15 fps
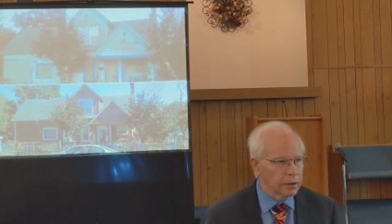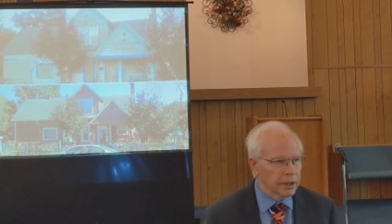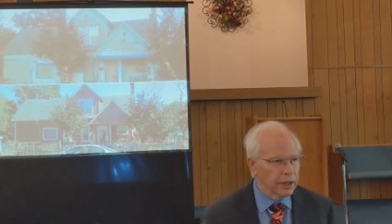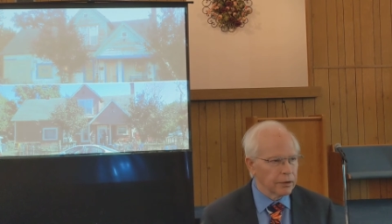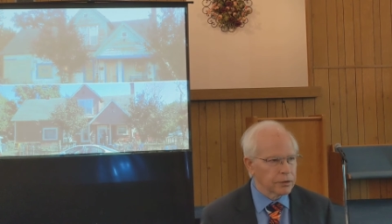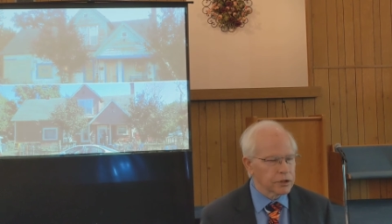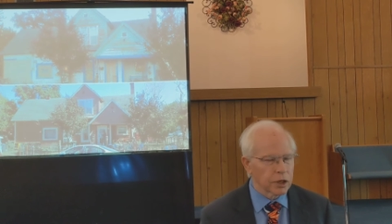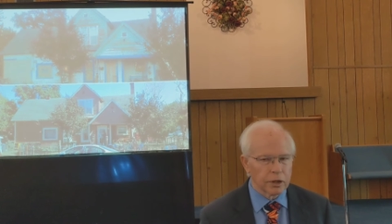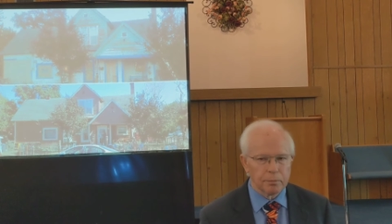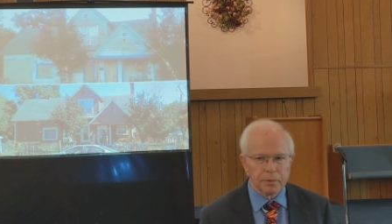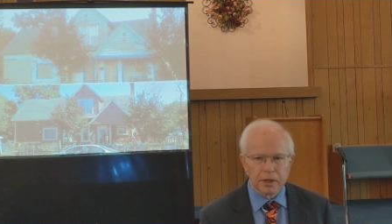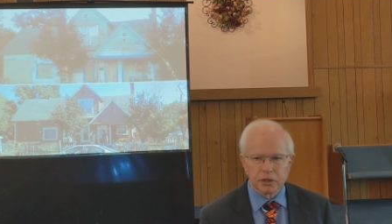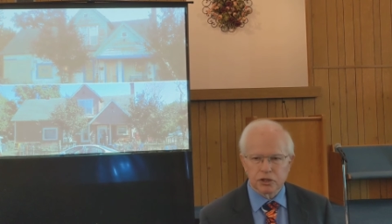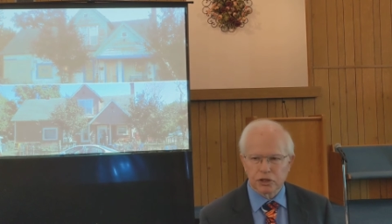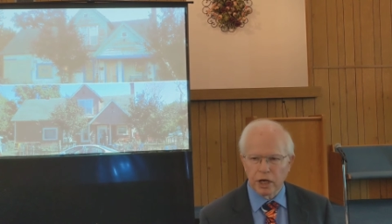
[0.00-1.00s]
Leonard's going to
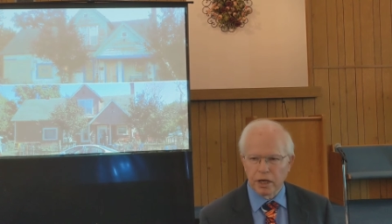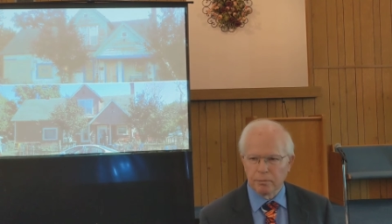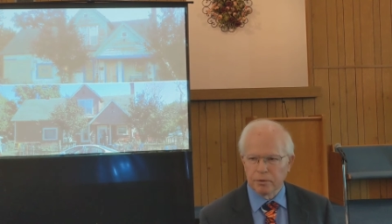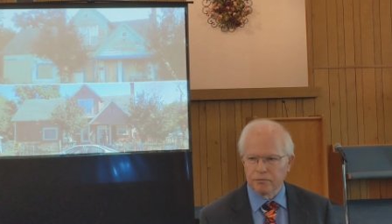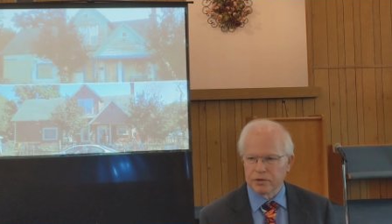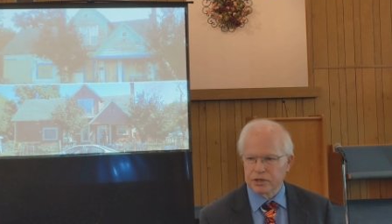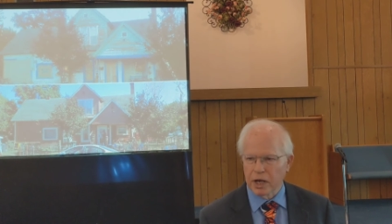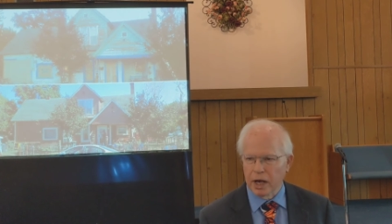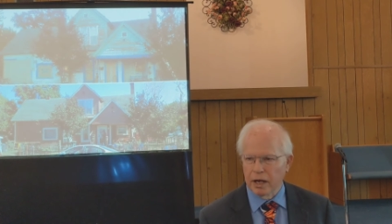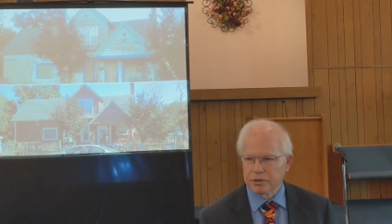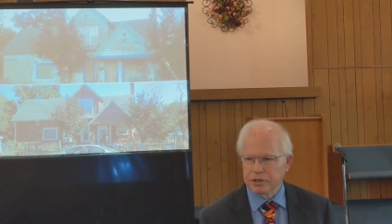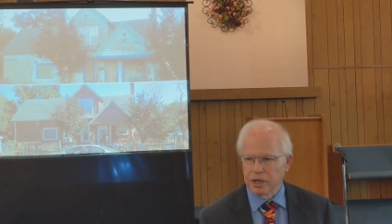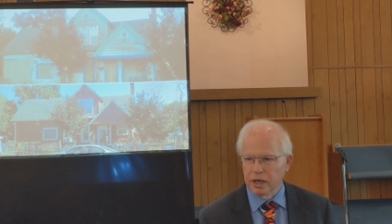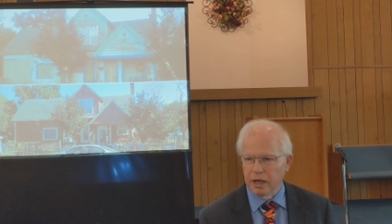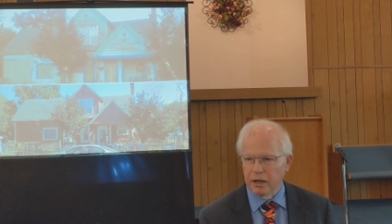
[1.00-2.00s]
be ashamed of his
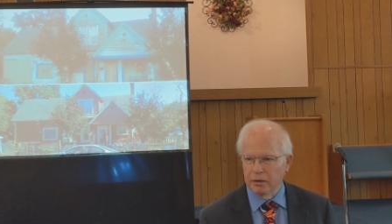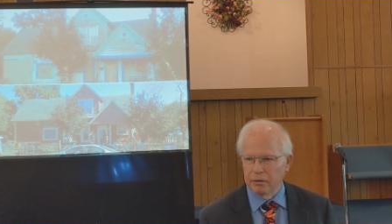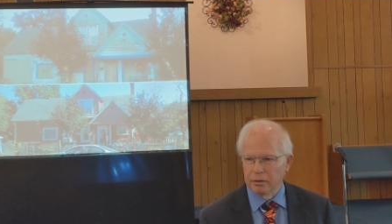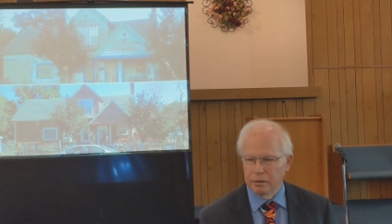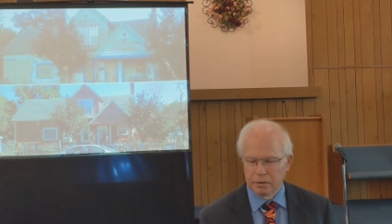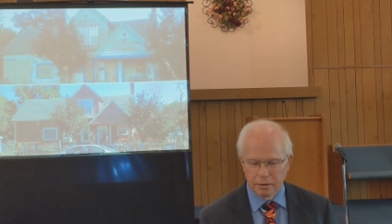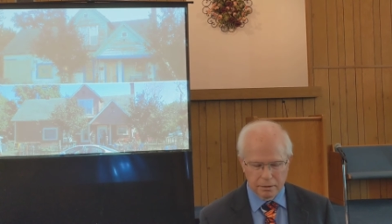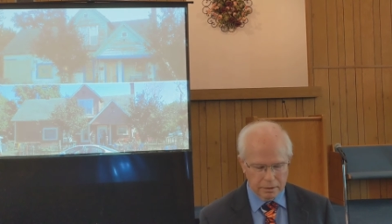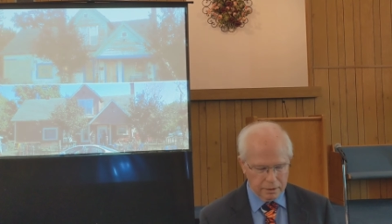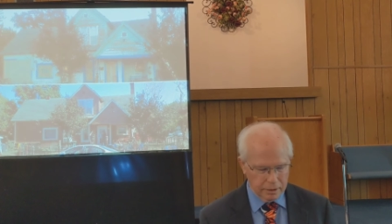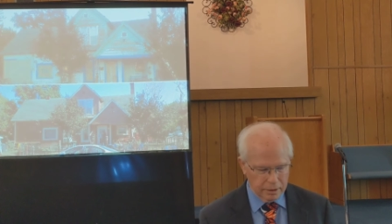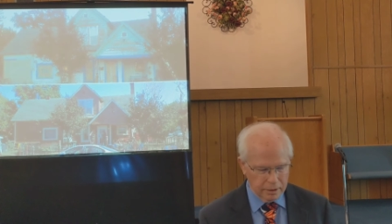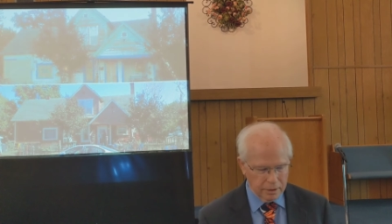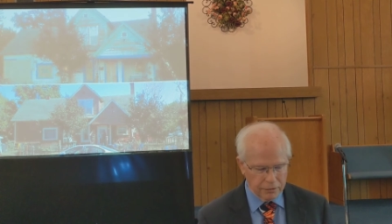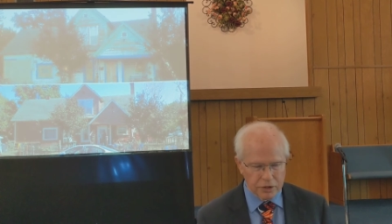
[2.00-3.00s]
house now?
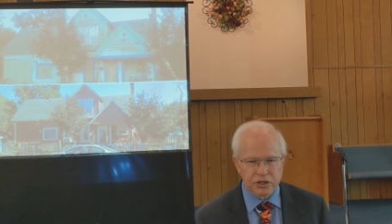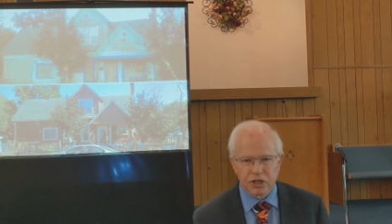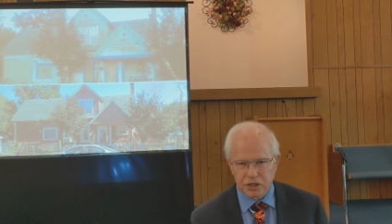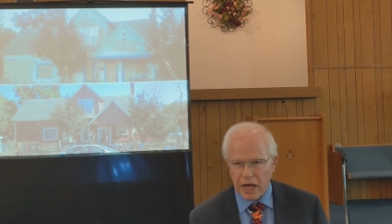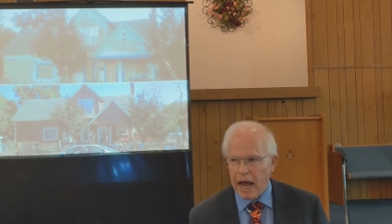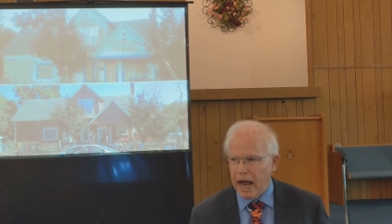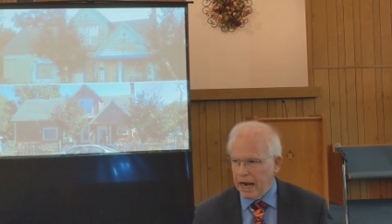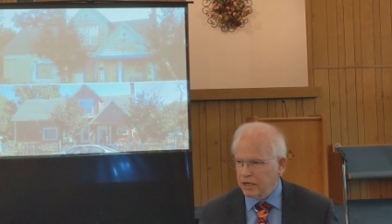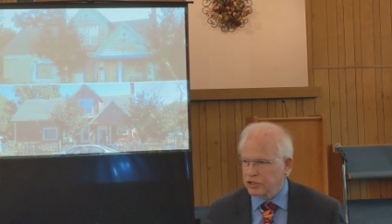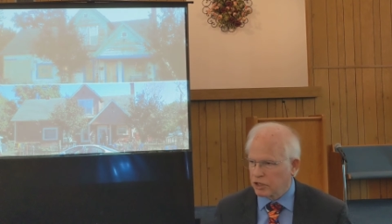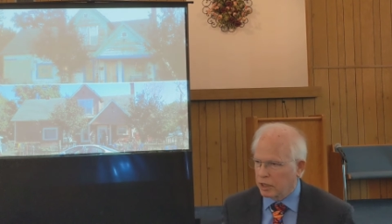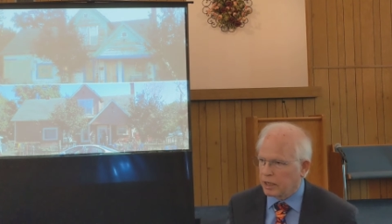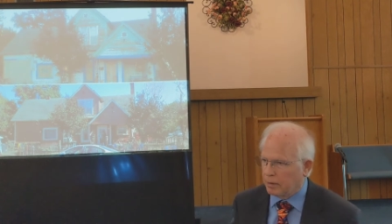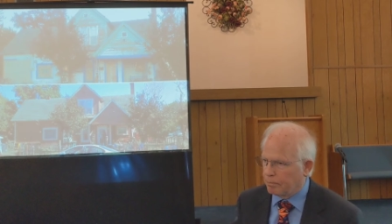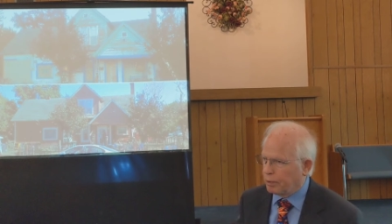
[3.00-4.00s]
This is
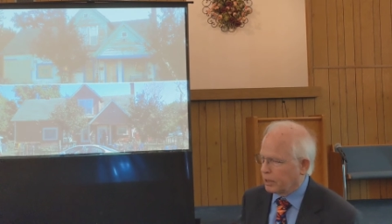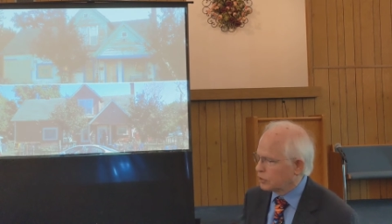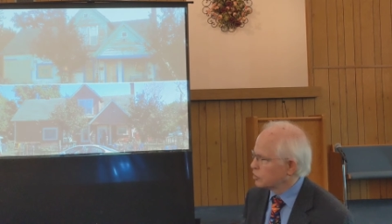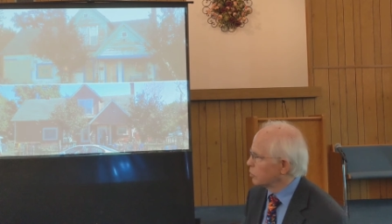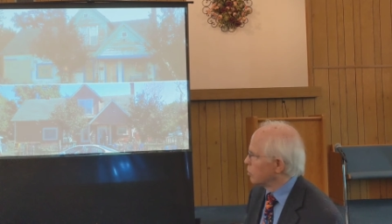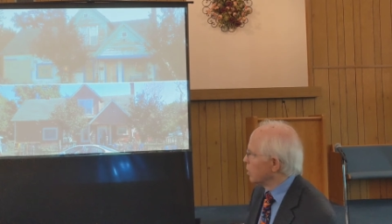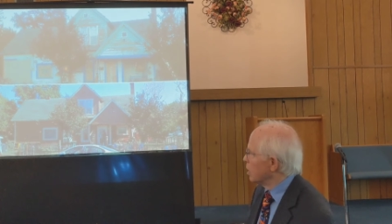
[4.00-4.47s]
actually a picture